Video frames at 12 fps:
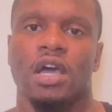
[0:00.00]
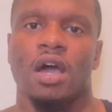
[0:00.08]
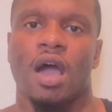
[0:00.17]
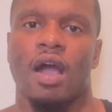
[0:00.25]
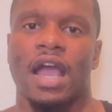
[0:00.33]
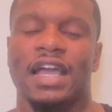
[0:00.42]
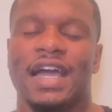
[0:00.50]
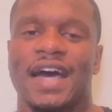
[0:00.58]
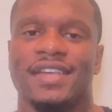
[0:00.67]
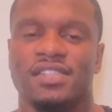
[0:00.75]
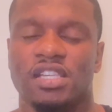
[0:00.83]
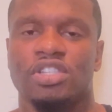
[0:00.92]
All right,
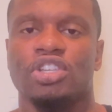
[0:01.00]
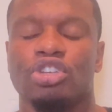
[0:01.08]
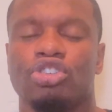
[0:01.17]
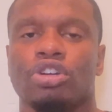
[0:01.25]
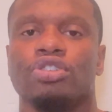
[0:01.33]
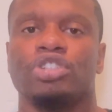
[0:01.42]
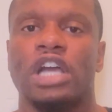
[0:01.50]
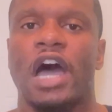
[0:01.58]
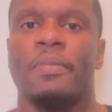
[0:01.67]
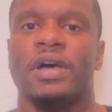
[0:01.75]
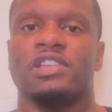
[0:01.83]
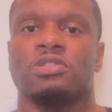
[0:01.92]
guys, this is your
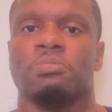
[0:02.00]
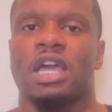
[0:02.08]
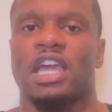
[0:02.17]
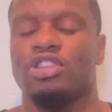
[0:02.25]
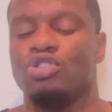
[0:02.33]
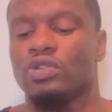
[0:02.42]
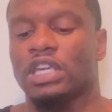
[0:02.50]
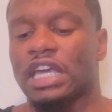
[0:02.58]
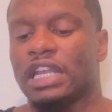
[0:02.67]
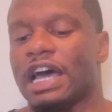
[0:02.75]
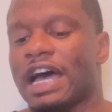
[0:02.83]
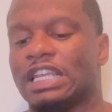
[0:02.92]
job as a man. You
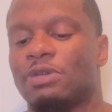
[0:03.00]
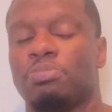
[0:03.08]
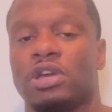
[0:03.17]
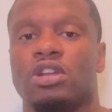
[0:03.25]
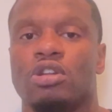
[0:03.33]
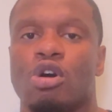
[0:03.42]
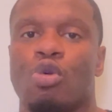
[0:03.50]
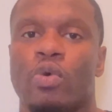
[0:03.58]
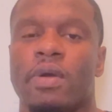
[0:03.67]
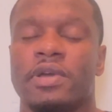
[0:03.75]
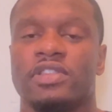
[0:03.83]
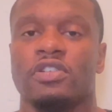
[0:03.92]
cannot depend on
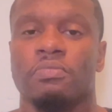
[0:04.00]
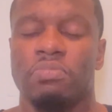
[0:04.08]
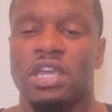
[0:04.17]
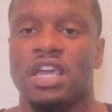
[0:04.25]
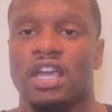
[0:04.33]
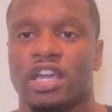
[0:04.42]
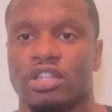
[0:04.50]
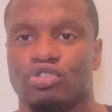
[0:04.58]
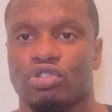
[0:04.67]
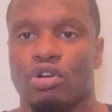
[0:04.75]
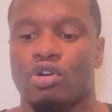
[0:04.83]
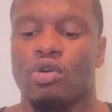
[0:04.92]
women to be in
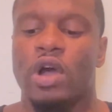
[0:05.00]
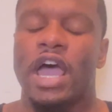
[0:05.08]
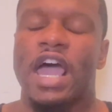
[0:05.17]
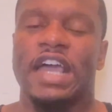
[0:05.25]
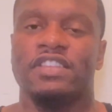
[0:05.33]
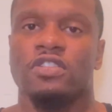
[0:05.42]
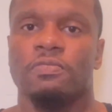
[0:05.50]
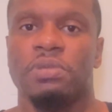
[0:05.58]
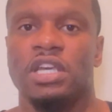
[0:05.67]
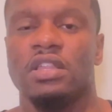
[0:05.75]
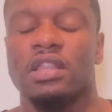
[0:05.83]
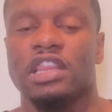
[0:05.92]
control and to
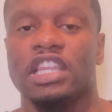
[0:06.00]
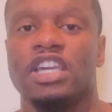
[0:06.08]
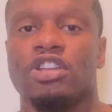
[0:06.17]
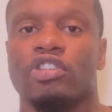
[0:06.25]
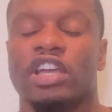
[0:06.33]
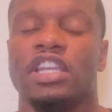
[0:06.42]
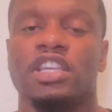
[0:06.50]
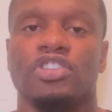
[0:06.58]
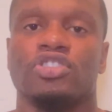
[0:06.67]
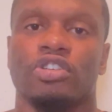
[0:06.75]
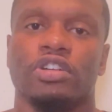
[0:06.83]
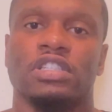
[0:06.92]
be the leader in these certain